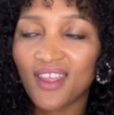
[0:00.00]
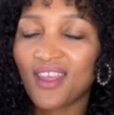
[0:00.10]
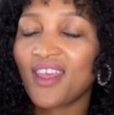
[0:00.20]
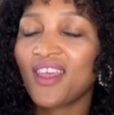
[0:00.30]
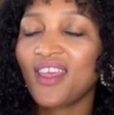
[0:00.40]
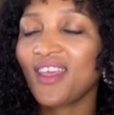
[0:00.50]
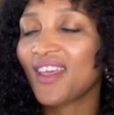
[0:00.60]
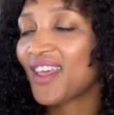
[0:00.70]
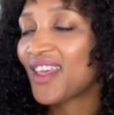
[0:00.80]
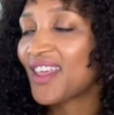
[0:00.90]

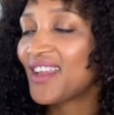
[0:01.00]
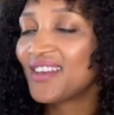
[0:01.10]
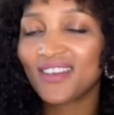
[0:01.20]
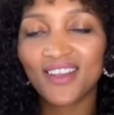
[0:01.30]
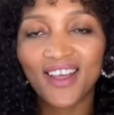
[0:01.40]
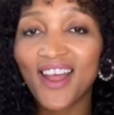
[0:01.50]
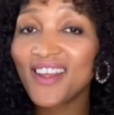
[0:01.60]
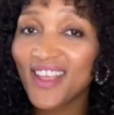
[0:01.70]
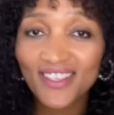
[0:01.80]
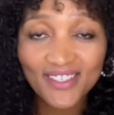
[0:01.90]
Hey, Nina,
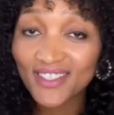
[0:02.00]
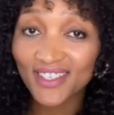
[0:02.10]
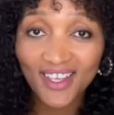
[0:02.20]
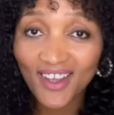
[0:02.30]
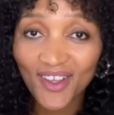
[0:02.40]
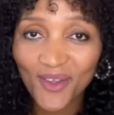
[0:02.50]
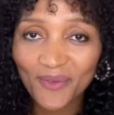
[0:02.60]
ani yazilethela.